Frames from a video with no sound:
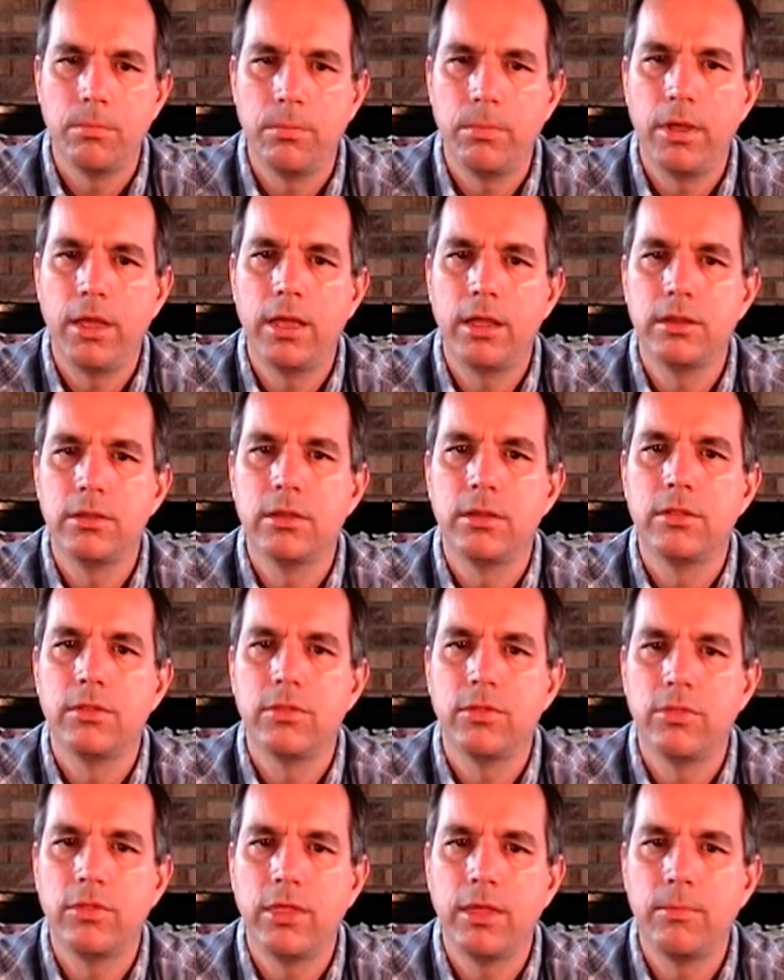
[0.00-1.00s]
But
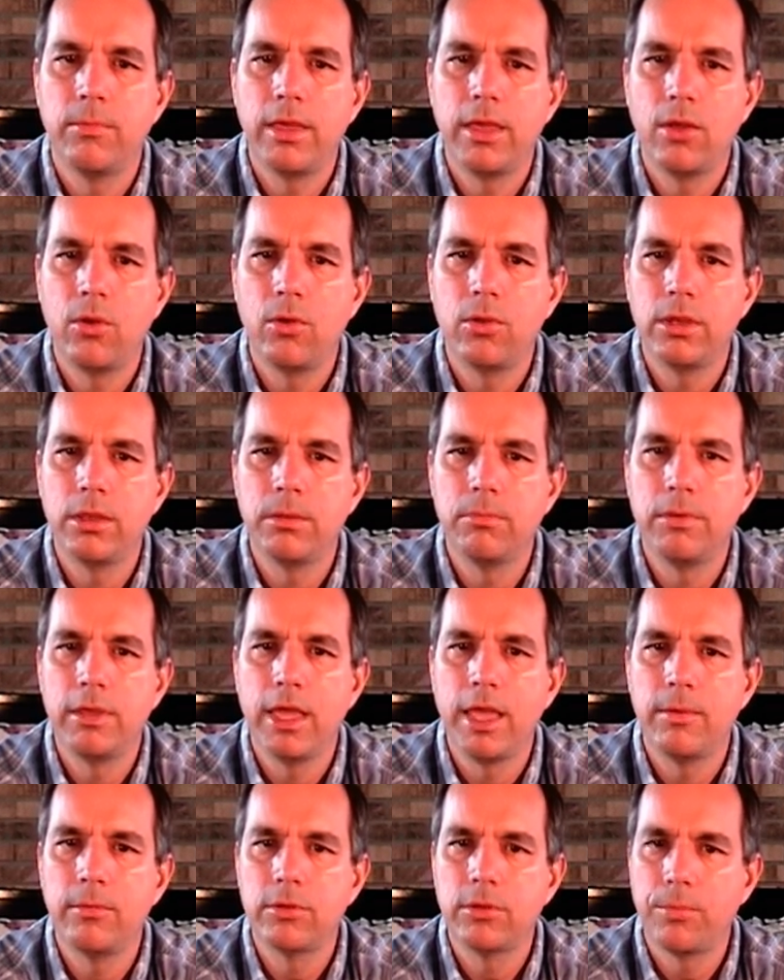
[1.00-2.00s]
they may only
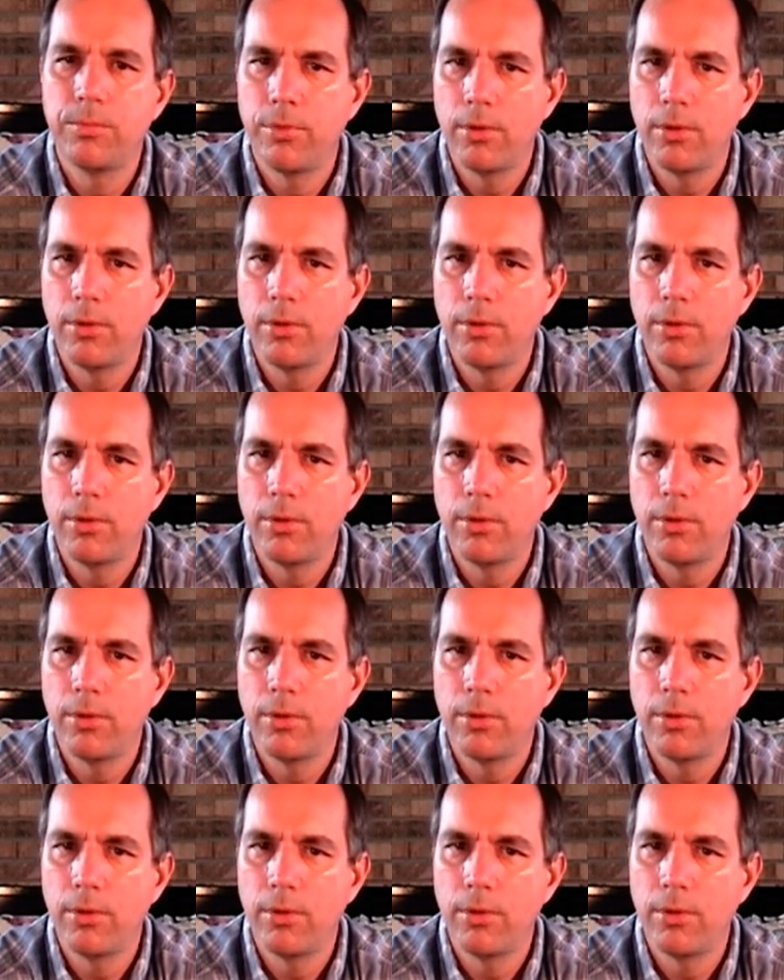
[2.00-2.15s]
be able to